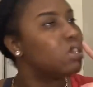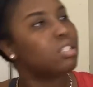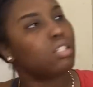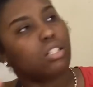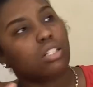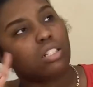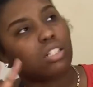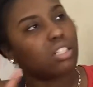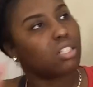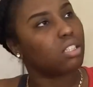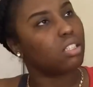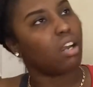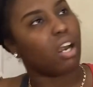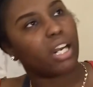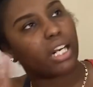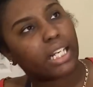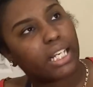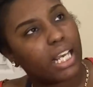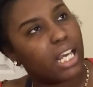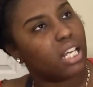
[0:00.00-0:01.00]
the starter
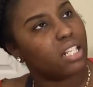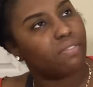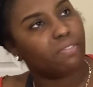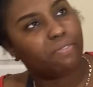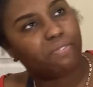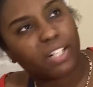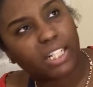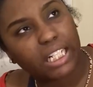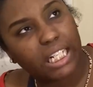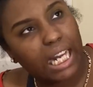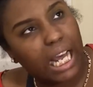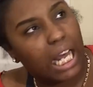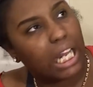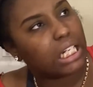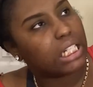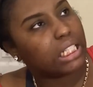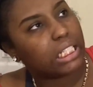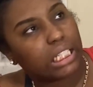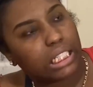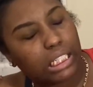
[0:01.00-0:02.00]
kits for $50,
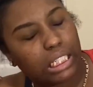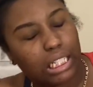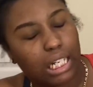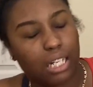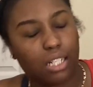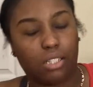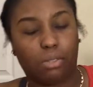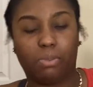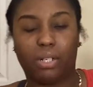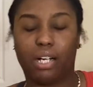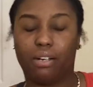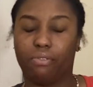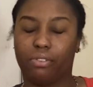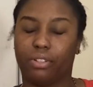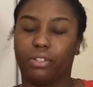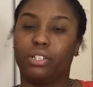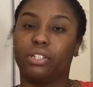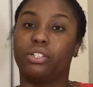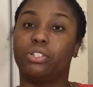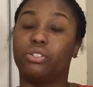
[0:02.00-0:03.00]
$60, whatever,
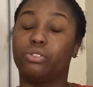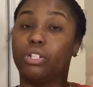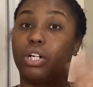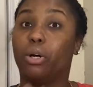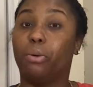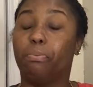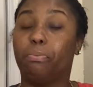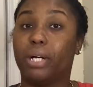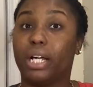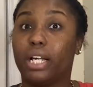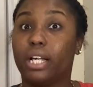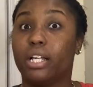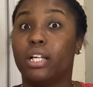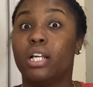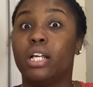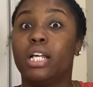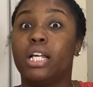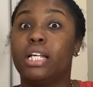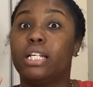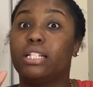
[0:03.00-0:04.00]
you know, but
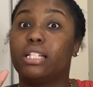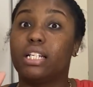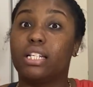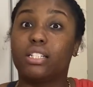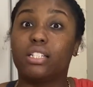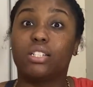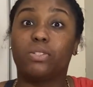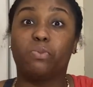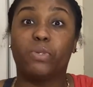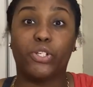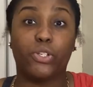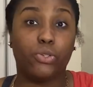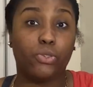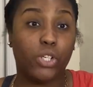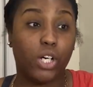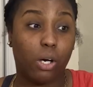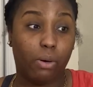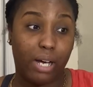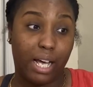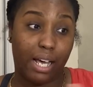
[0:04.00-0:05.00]
this is when you
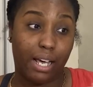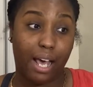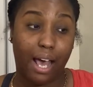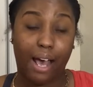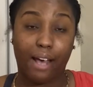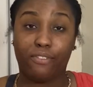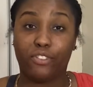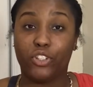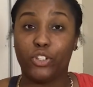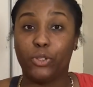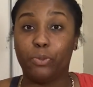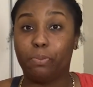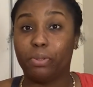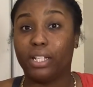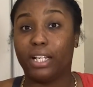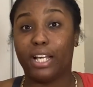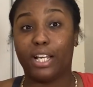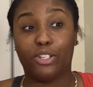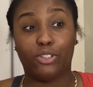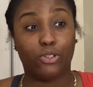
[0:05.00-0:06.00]
go ahead, after you
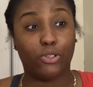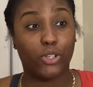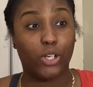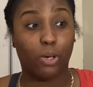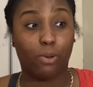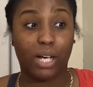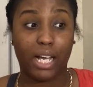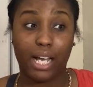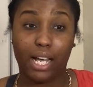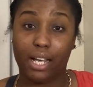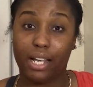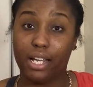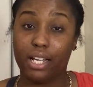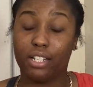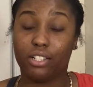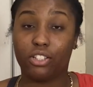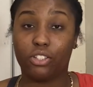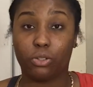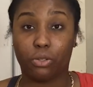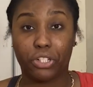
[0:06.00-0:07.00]
plan, you go ahead and
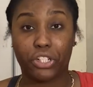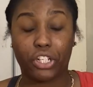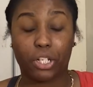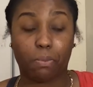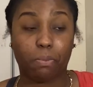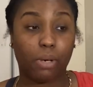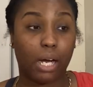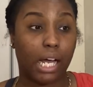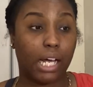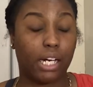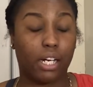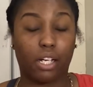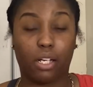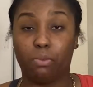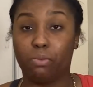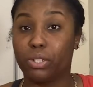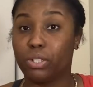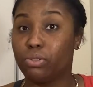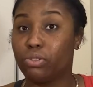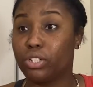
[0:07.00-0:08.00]
source your product. And
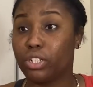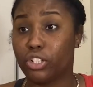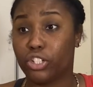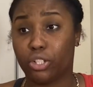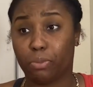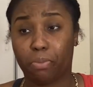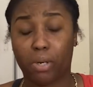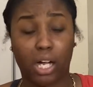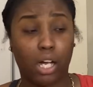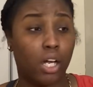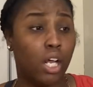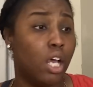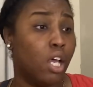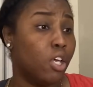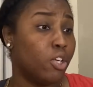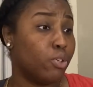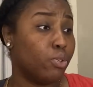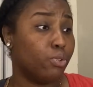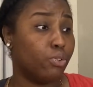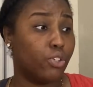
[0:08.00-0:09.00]
when you search your product,
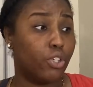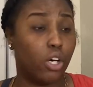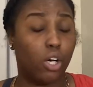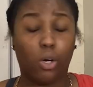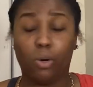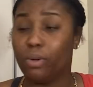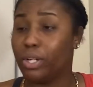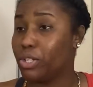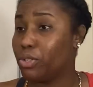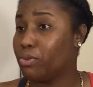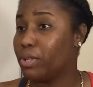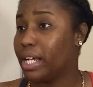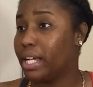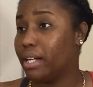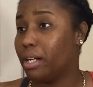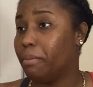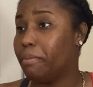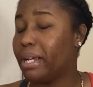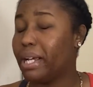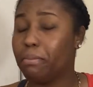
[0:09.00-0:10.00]
you go and you hit
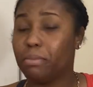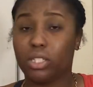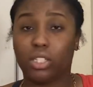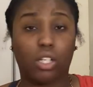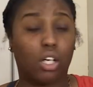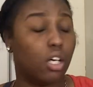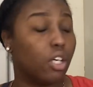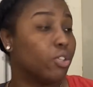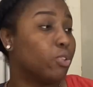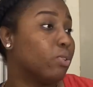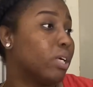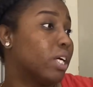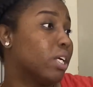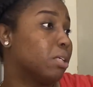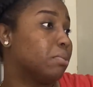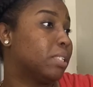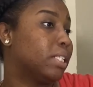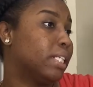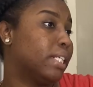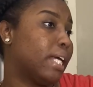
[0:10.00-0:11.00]
up Amazon, you hit up
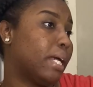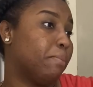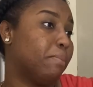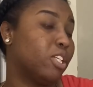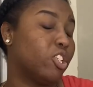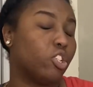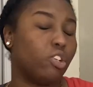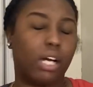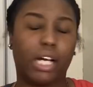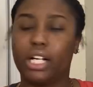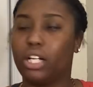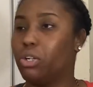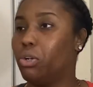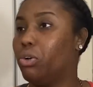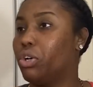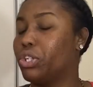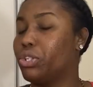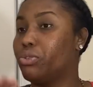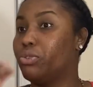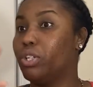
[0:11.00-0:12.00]
TKB Trader,
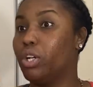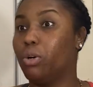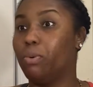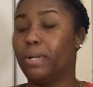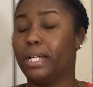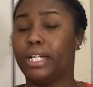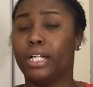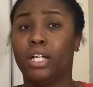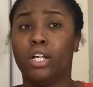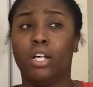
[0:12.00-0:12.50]
or you go and